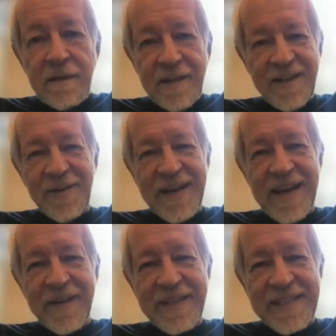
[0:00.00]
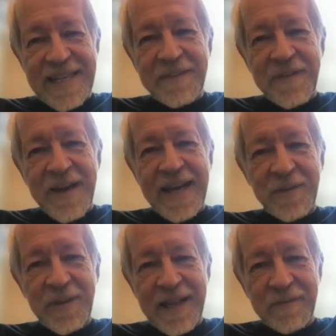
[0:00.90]
you know have acidified
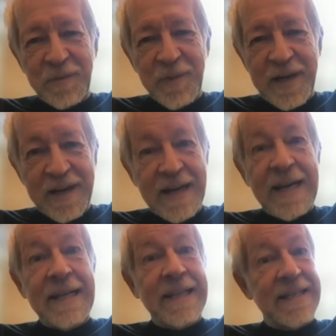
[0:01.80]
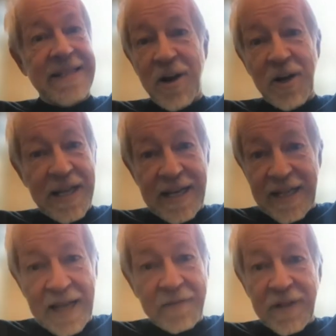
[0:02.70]
to a level where there's hardly
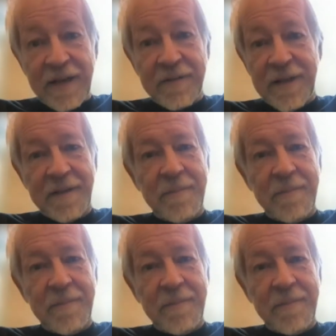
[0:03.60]
life left